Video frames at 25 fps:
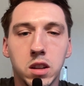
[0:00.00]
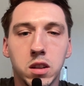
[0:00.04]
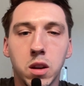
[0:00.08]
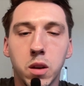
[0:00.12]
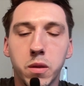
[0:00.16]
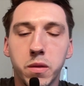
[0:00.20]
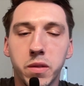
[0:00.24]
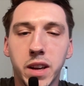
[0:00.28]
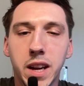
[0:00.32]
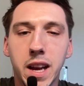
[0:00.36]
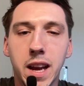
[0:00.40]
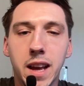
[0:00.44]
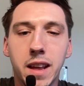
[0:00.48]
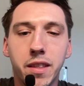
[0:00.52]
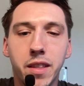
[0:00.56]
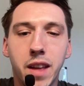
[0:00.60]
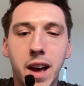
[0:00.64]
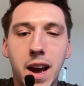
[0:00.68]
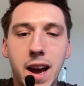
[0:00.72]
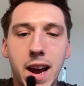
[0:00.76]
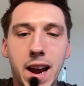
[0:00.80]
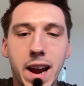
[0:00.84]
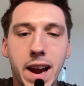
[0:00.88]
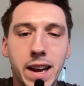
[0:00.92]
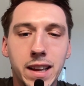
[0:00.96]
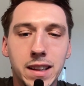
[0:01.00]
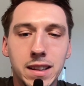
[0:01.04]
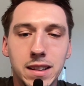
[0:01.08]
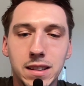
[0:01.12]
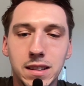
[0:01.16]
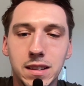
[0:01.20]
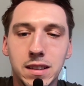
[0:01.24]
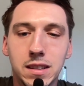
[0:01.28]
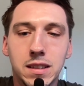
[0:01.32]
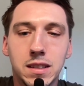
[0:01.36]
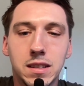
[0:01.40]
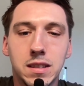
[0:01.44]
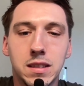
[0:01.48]
Don't forget that
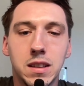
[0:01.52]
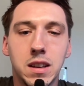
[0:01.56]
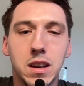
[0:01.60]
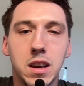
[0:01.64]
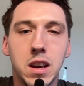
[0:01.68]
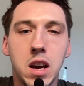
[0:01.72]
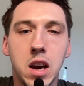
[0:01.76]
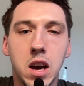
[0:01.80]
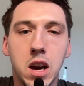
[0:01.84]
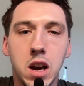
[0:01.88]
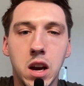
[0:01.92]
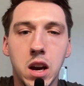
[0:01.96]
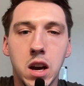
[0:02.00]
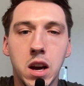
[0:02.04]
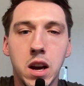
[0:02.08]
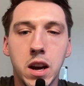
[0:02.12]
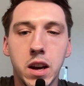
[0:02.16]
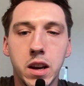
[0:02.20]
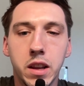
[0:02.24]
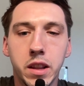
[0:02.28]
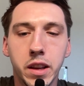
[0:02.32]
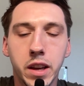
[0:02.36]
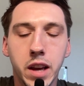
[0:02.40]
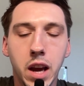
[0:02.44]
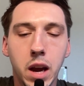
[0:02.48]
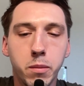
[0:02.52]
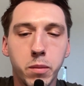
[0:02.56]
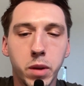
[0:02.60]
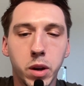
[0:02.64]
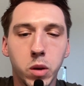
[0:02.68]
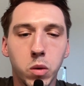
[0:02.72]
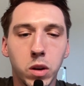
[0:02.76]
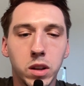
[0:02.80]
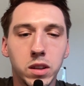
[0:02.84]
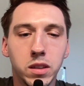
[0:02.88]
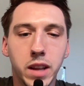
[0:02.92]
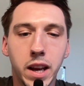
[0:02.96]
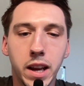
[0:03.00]
ends the Game
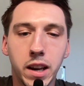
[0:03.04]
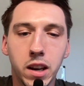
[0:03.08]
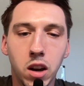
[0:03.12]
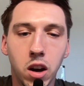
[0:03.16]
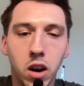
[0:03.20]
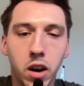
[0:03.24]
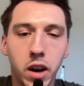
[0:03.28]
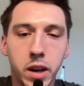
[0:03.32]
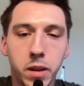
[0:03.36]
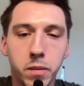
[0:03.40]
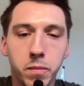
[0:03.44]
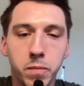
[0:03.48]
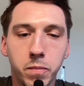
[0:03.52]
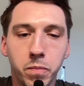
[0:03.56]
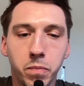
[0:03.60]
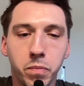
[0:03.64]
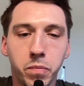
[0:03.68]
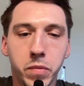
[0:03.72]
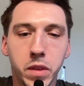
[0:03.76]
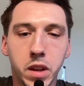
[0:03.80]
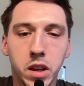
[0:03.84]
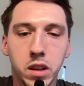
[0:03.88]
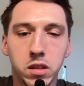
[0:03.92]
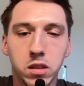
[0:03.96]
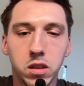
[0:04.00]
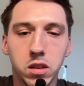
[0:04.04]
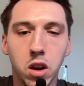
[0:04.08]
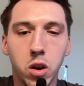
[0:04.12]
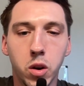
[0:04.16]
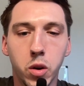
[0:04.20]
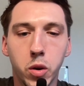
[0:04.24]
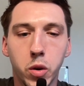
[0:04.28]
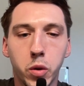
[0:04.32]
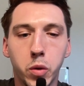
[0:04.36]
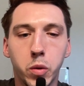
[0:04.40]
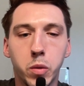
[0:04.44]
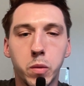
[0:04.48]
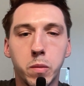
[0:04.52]
Week 1 deadline, so
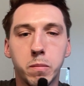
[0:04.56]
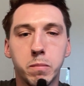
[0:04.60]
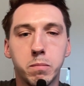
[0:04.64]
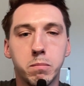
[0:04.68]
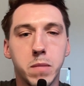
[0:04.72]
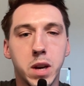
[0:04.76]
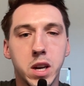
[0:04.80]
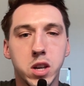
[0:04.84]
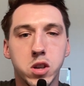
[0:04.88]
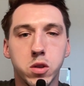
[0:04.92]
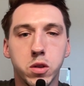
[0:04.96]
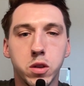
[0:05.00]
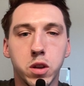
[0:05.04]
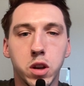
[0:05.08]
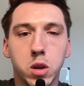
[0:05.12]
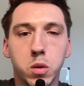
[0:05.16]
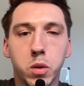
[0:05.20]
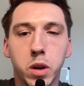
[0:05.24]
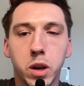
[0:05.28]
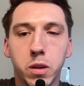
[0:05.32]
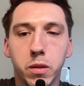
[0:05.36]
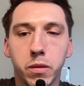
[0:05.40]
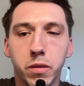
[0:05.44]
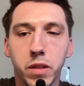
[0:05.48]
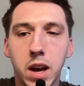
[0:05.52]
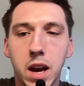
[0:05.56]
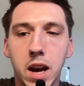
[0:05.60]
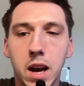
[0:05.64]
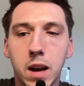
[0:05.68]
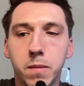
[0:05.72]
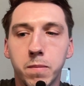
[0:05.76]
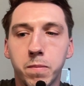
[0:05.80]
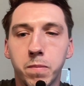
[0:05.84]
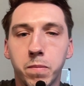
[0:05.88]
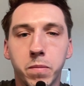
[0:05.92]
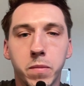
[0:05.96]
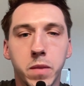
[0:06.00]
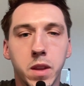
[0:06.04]
make sure you're quick with that,
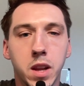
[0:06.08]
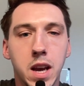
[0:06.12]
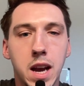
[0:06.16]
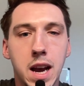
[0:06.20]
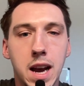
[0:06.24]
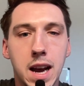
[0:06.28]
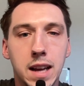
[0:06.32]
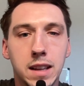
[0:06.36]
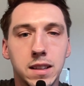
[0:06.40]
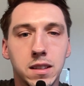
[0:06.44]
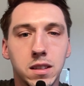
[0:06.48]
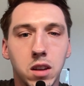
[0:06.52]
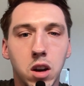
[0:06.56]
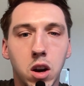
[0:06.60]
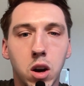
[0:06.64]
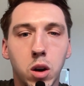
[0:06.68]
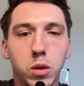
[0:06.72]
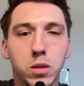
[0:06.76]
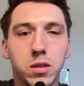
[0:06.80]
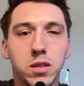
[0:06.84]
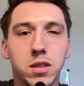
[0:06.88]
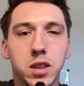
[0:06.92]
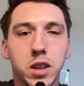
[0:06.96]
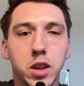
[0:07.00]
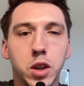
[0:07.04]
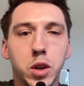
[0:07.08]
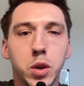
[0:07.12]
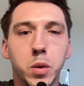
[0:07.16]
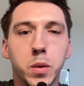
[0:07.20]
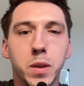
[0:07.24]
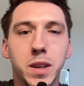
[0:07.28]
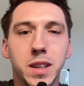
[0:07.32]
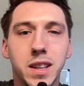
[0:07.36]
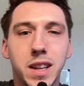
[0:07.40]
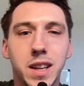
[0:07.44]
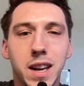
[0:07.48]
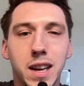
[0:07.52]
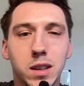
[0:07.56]
and I'll see you
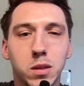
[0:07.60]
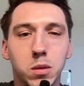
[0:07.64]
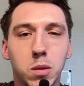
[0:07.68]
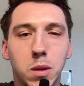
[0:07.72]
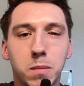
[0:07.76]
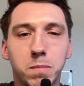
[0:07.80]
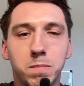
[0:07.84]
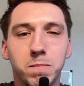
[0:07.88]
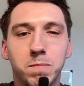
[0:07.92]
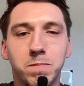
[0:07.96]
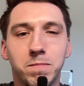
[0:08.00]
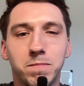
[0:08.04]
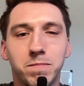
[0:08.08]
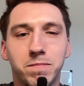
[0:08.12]
in the next one.